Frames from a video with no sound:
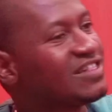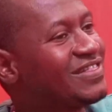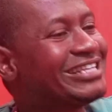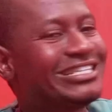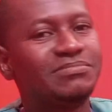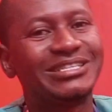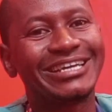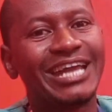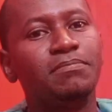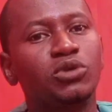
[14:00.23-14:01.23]
that
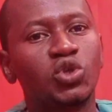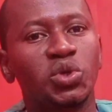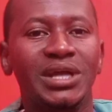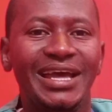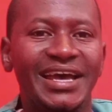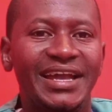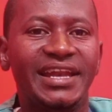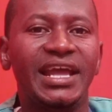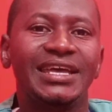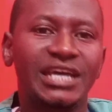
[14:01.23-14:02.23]
subscribe button,
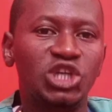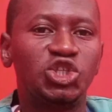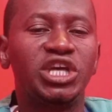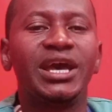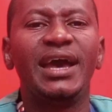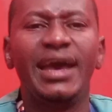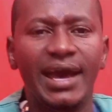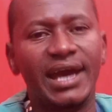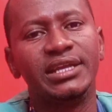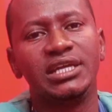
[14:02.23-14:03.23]
like and share
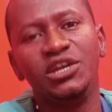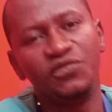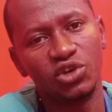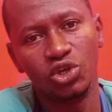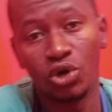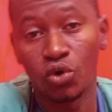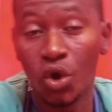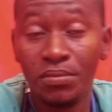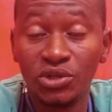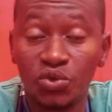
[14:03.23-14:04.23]
and give your
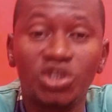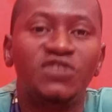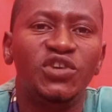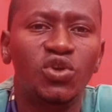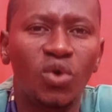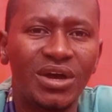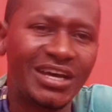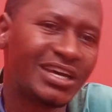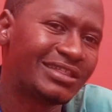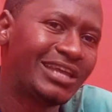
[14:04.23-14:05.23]
comment to this video.
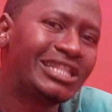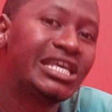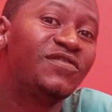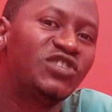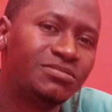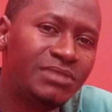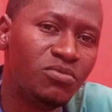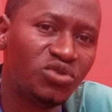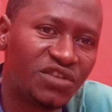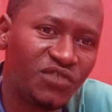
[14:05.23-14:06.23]
That gives me
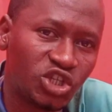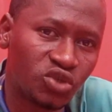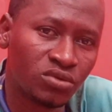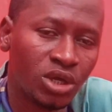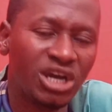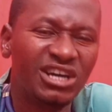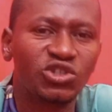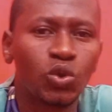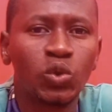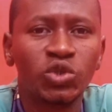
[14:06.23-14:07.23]
motivation
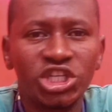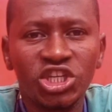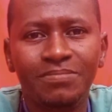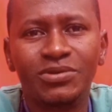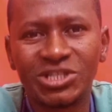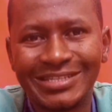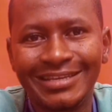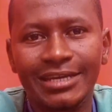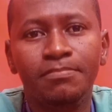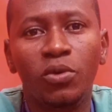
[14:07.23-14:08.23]
to continue
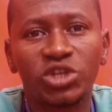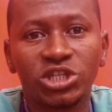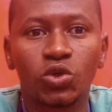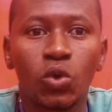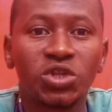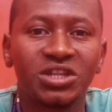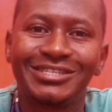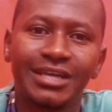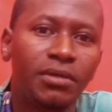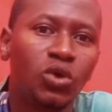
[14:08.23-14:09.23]
posting important
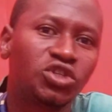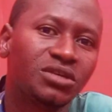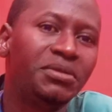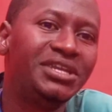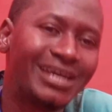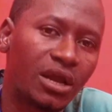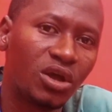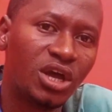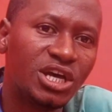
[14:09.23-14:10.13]
contents about medical